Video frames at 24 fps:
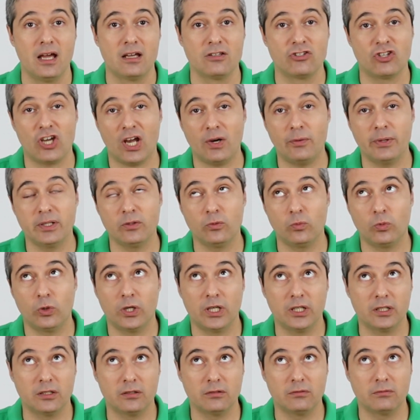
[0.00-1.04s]
sharing
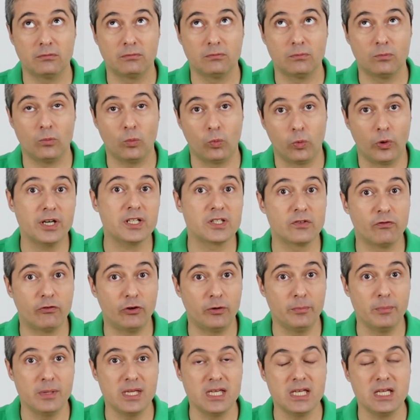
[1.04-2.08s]
what works
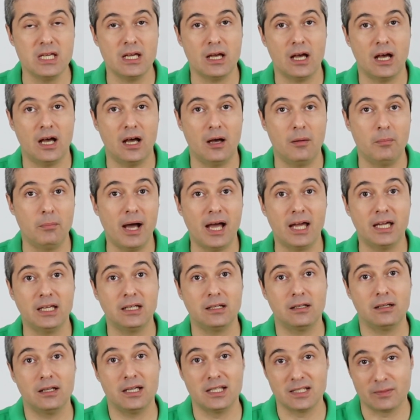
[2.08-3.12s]
for me
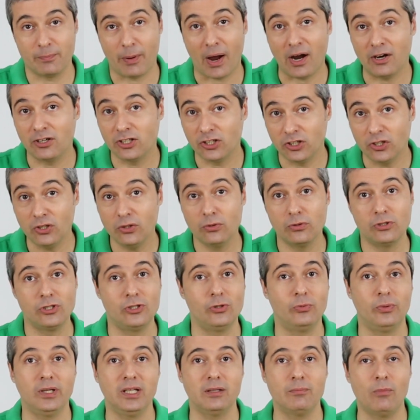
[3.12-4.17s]
might inspire you
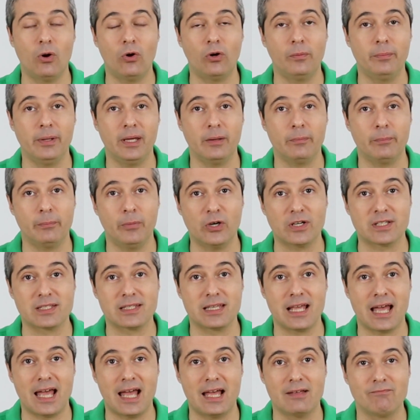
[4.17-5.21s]
to read more big
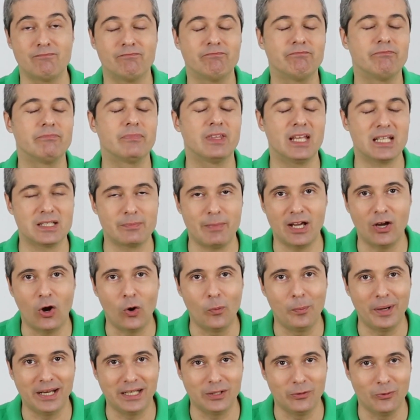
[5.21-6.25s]
books. That's my
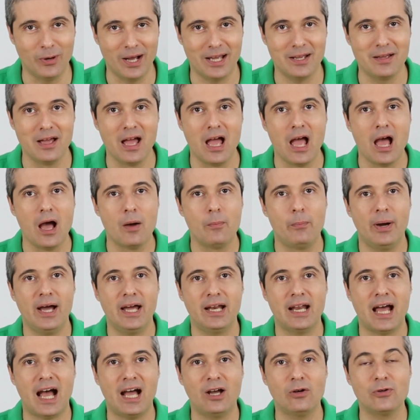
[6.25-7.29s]
hope anyway.
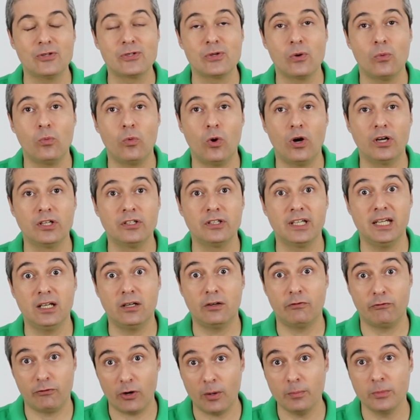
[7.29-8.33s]
But I also want to
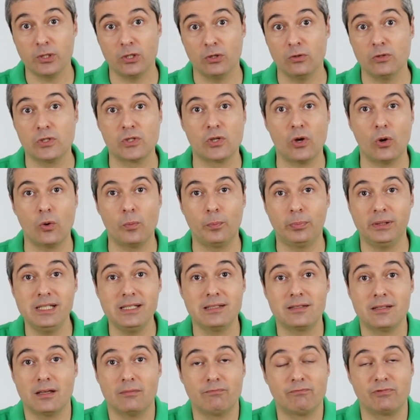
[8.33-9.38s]
hear from you, so
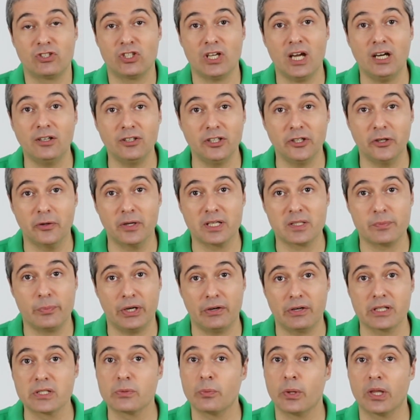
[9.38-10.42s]
please share your
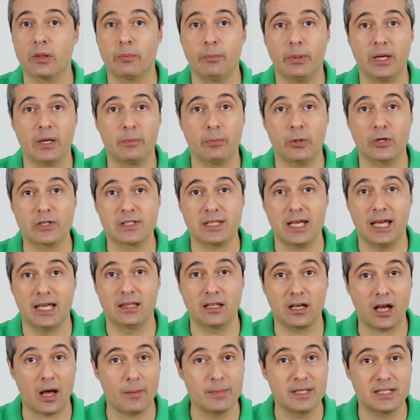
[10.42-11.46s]
experience with big books in
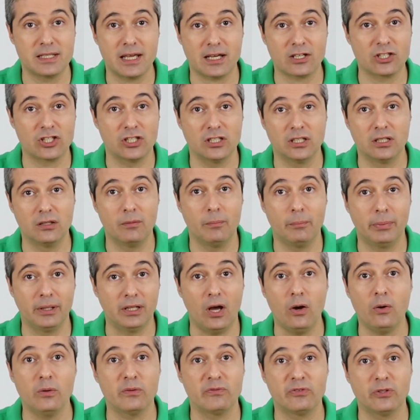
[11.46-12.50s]
the comment section
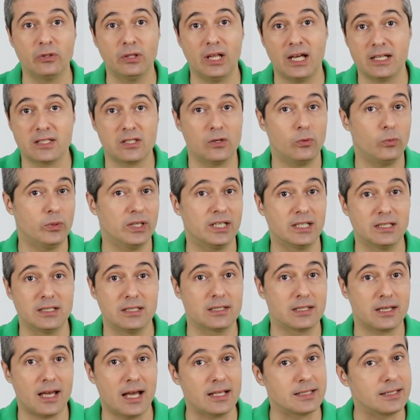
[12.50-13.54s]
below if you like, so we can
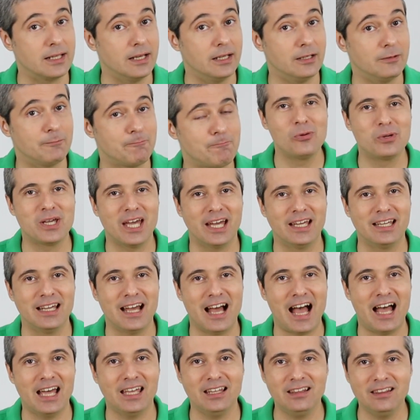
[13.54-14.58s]
discuss it.
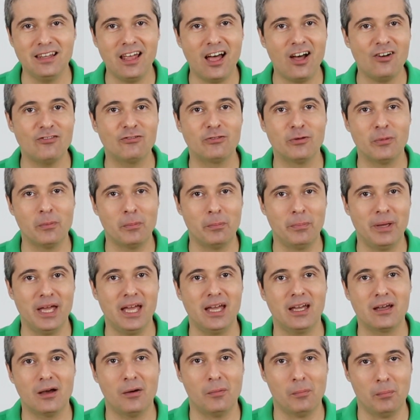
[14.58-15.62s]
Okay, I love
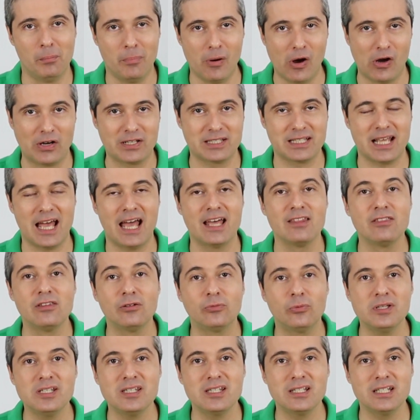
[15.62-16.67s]
big books, and the
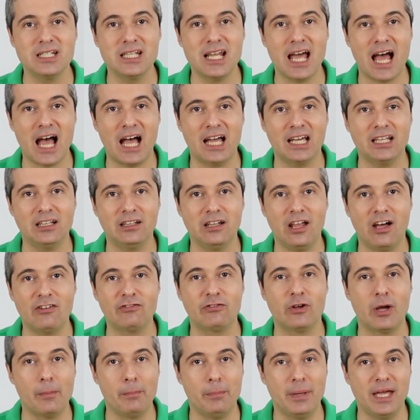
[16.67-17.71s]
reason I
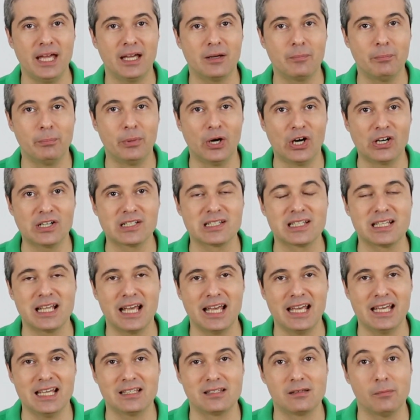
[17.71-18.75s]
love big books
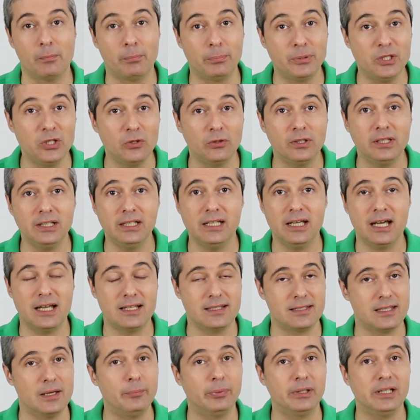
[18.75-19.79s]
is purely
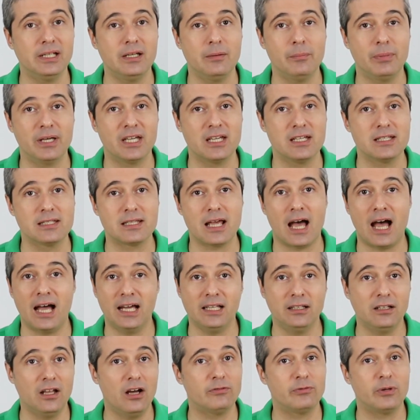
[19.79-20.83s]
and simply because
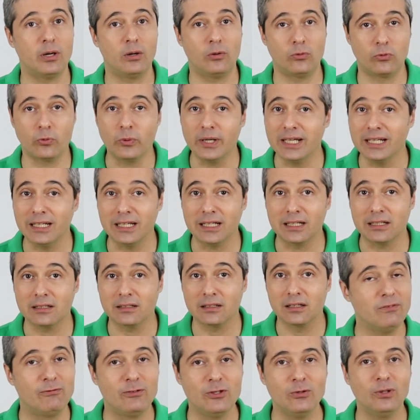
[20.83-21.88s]
I love reading.
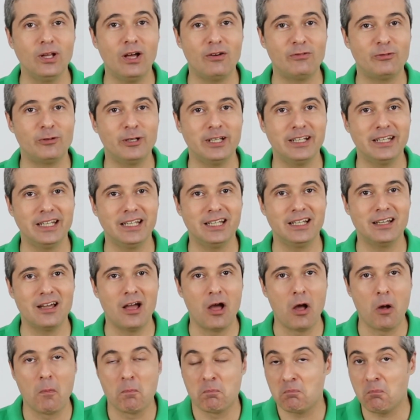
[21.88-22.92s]
If you love reading,
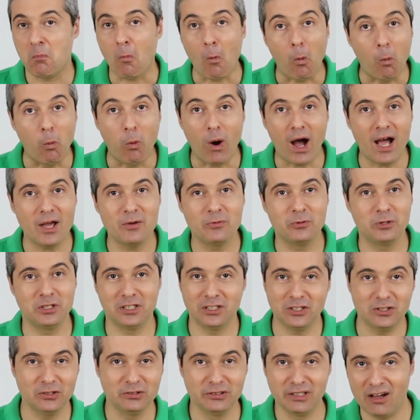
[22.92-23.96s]
why
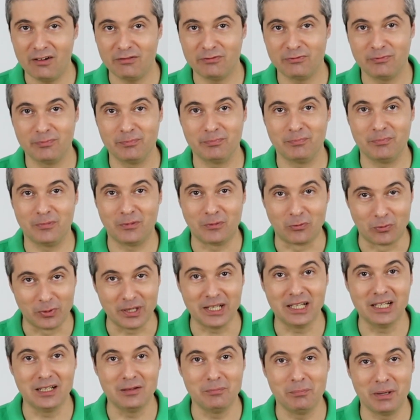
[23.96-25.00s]
wouldn't you love
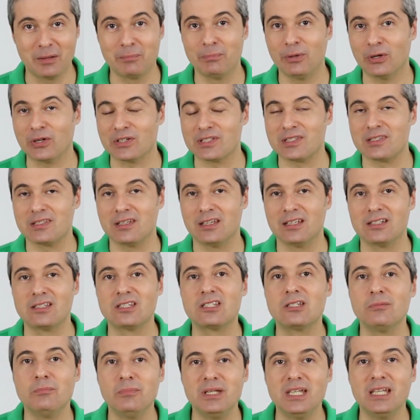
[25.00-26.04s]
reading big books?
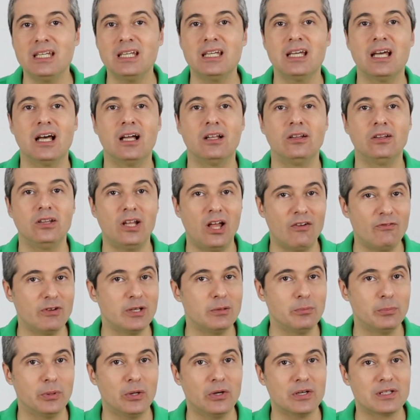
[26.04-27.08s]
To me,
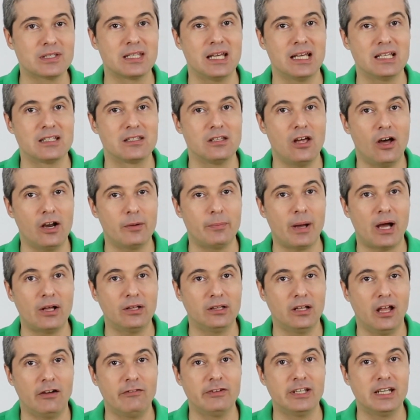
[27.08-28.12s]
loving books is not about
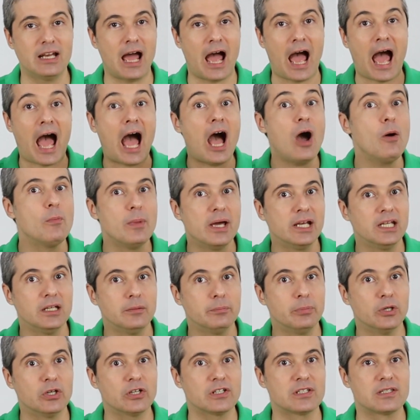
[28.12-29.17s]
loving how many
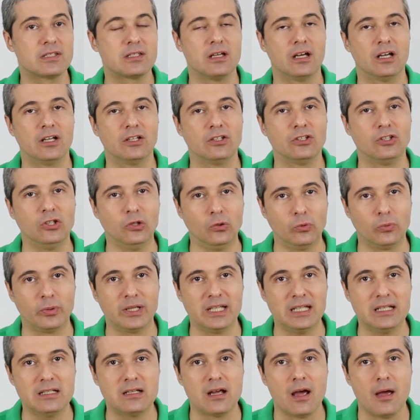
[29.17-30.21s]
books you
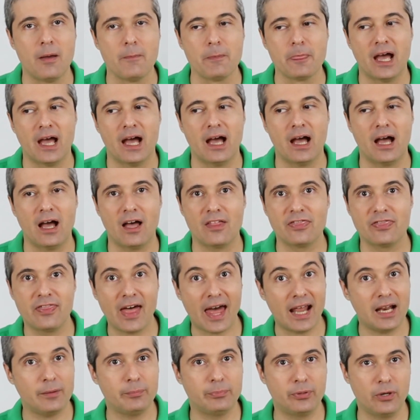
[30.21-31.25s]
read.
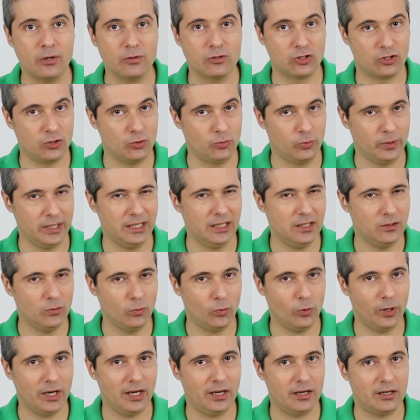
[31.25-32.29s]
That approach to
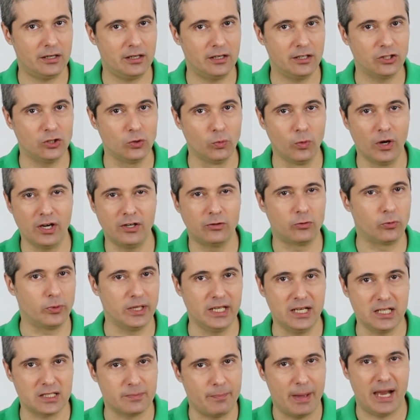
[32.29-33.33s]
reading, where you want to
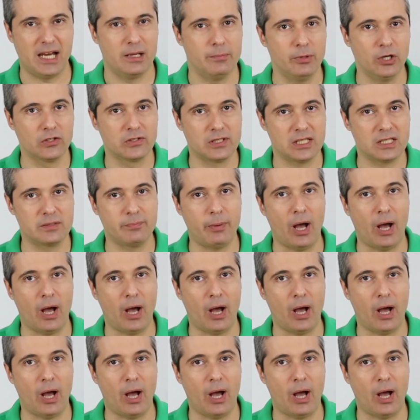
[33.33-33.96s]
read as many books as